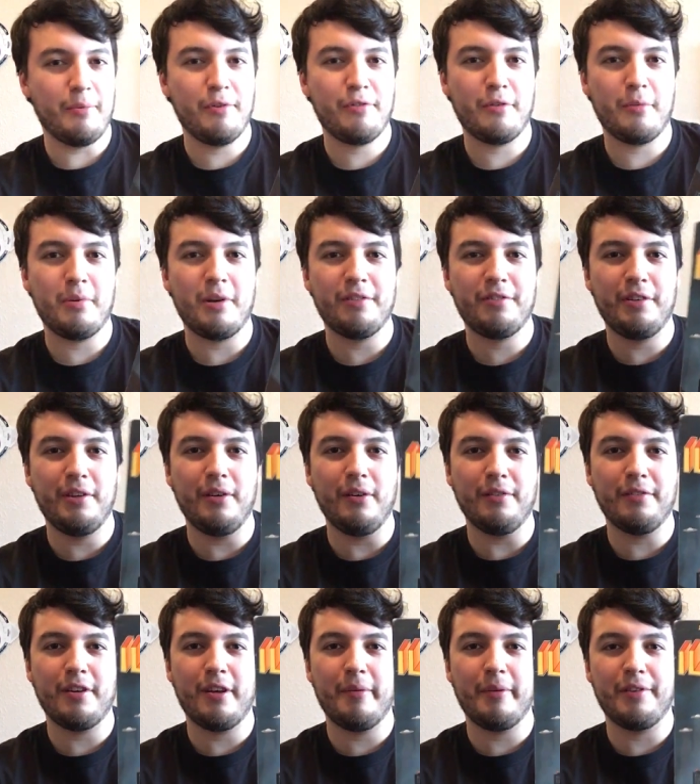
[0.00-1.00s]
original pressing you
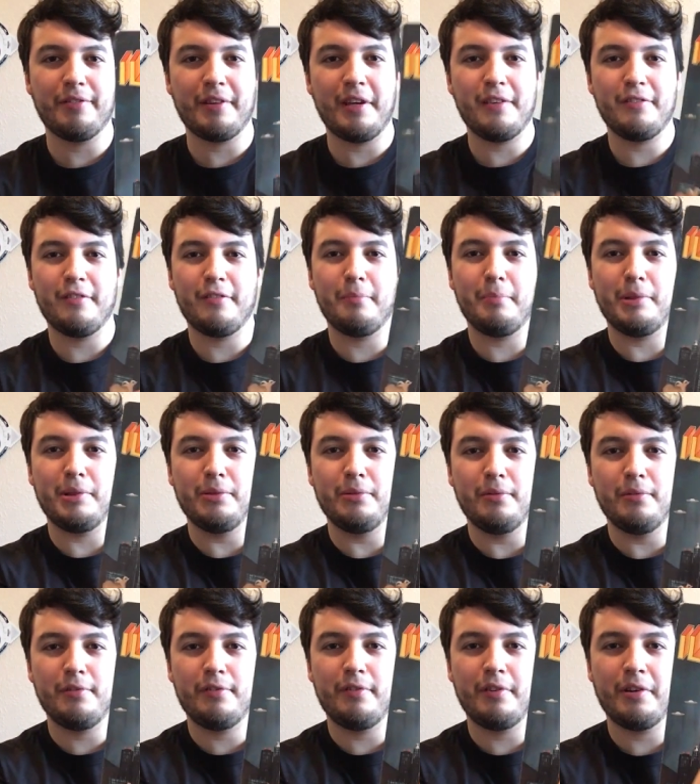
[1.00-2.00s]
can tell because it has this
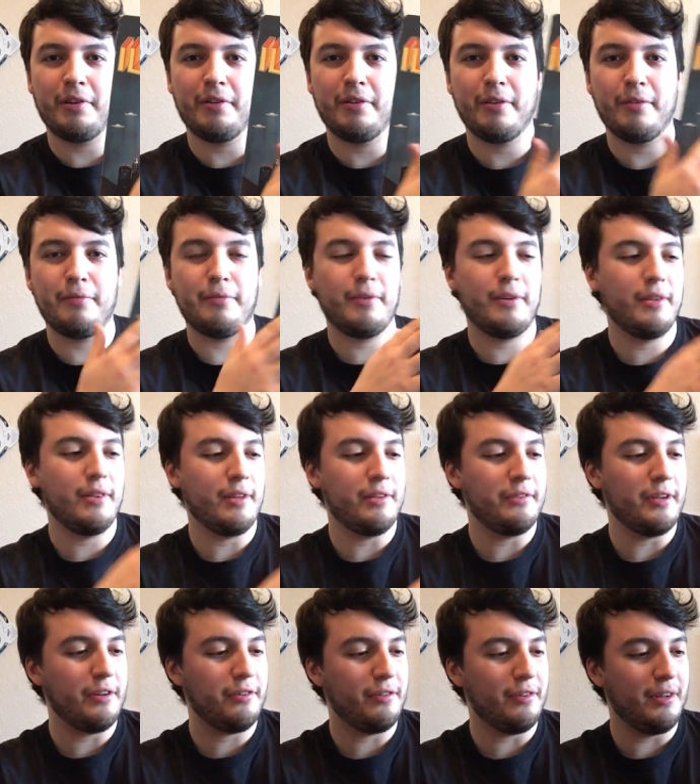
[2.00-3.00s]
balloon sticker on the front
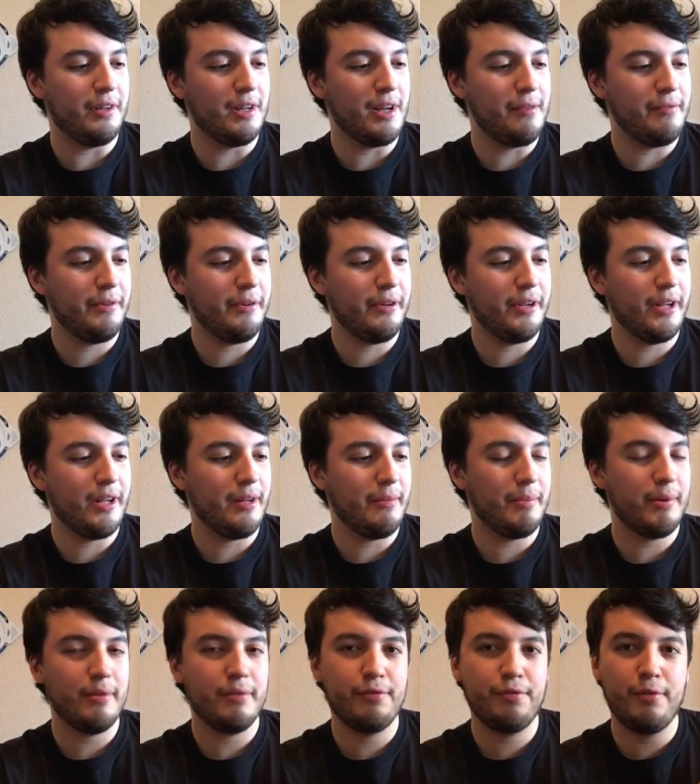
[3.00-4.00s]
that's actually covering
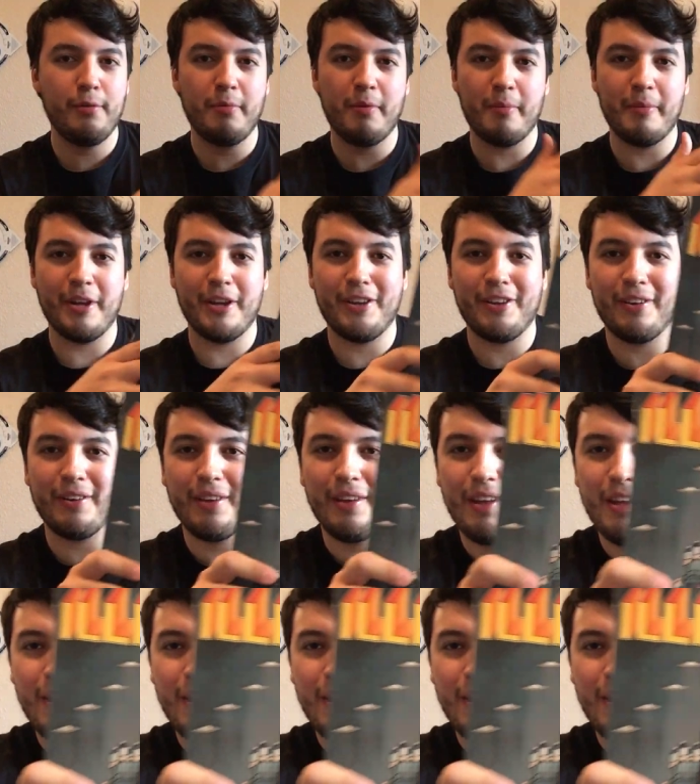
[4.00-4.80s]
up Superman,